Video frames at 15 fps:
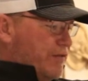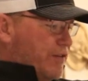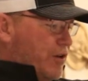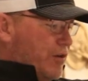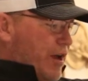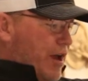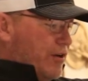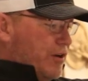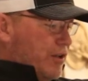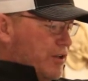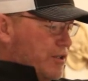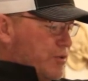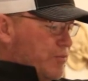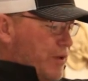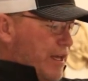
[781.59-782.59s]
float out, and I'll
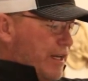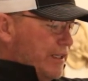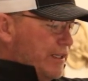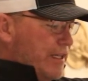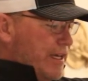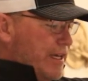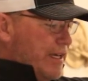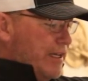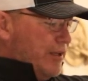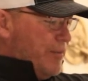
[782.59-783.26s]
explain a little